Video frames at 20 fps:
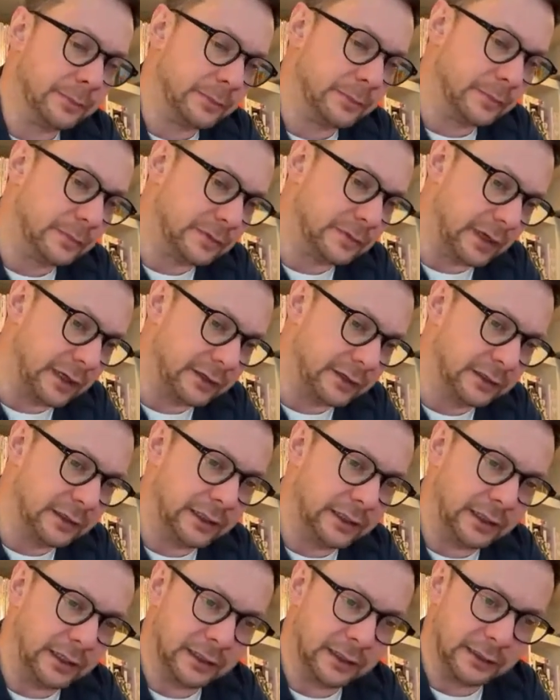
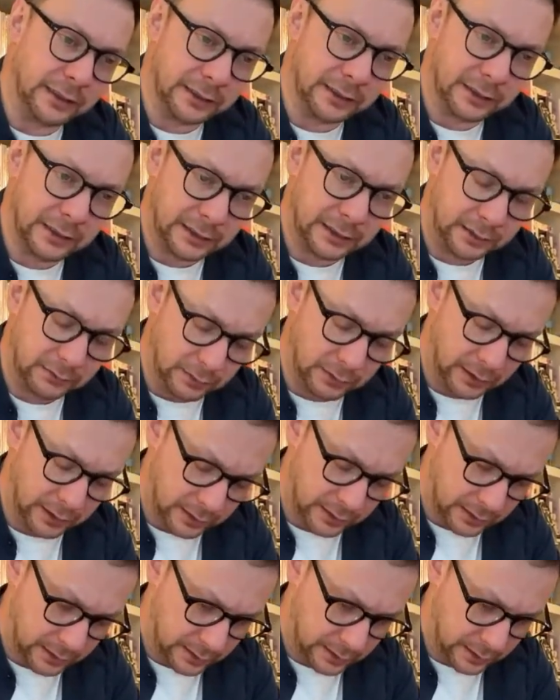Secondly, I did a
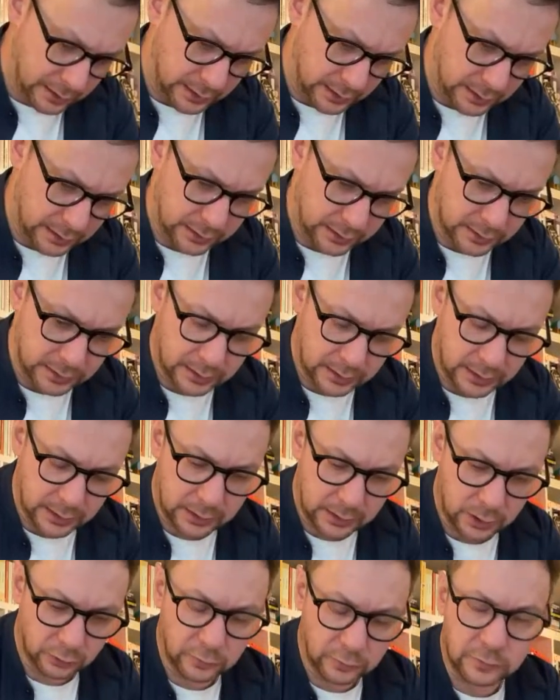
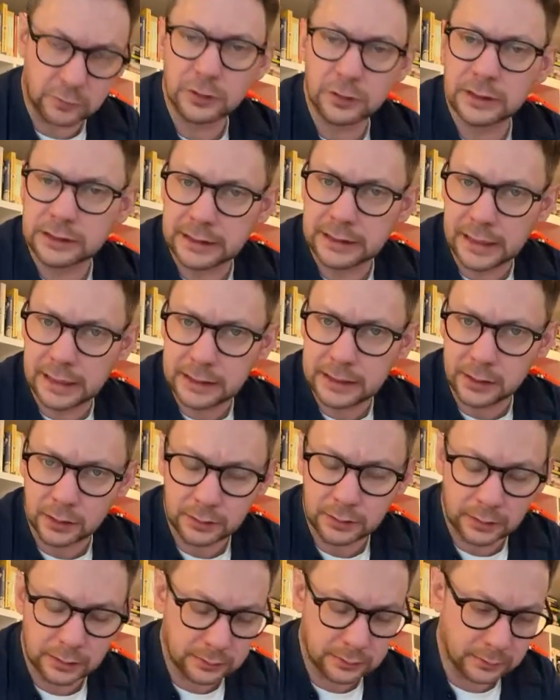consulting day a
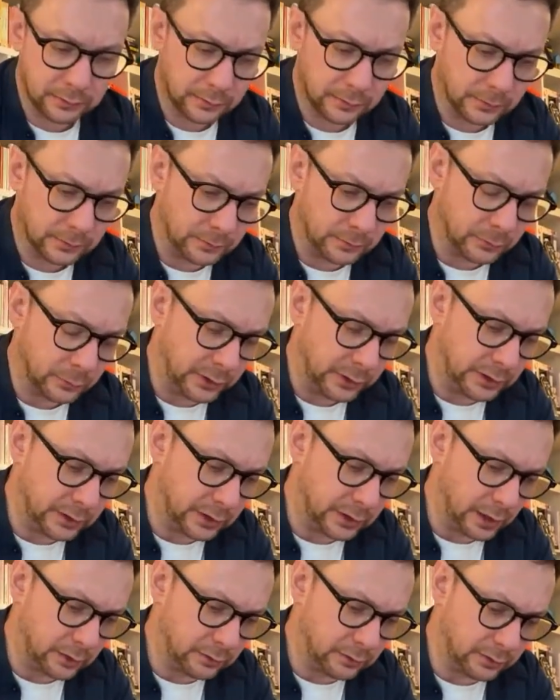week
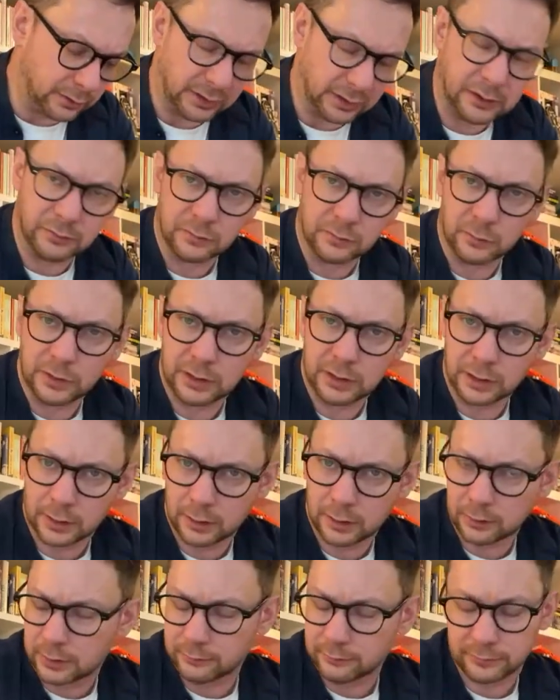ago. I think it was a week
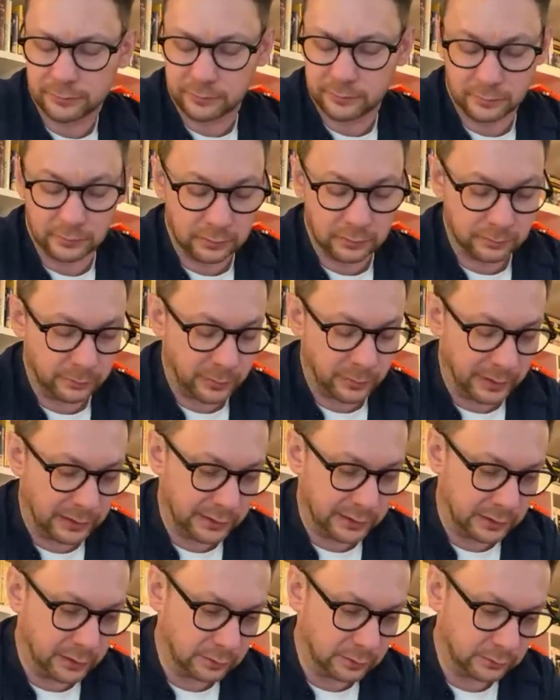ago. I've barely
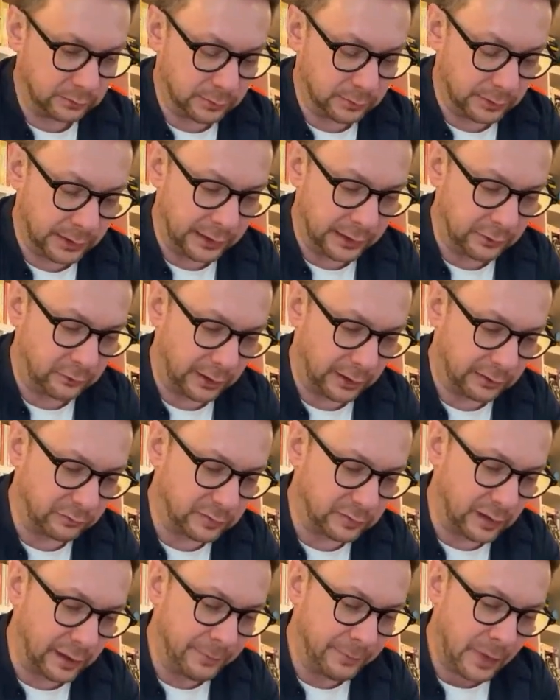got any track of
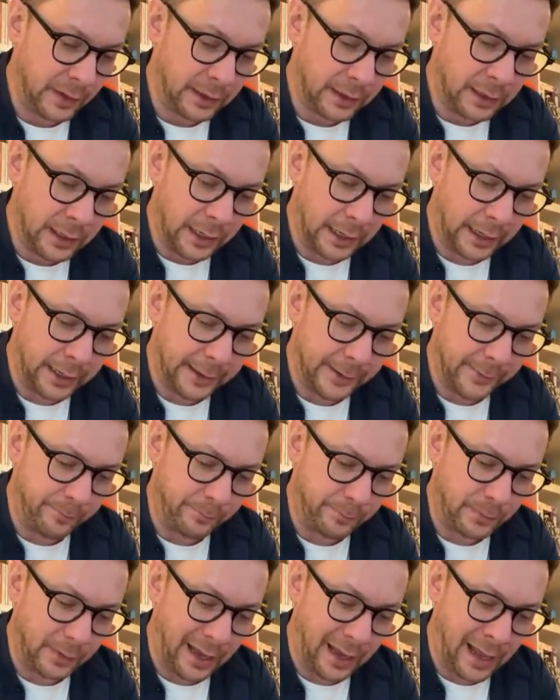time.
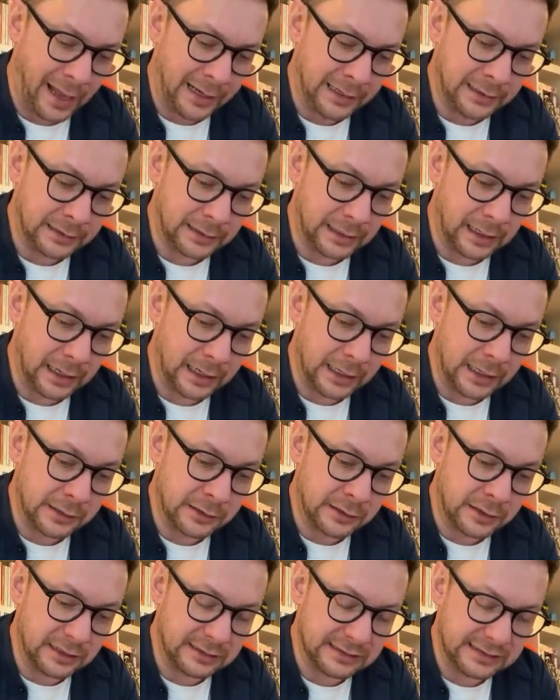And
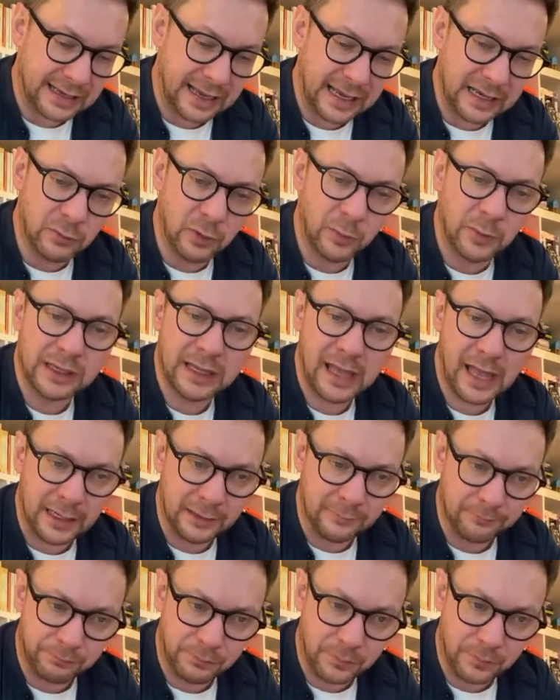this came up again.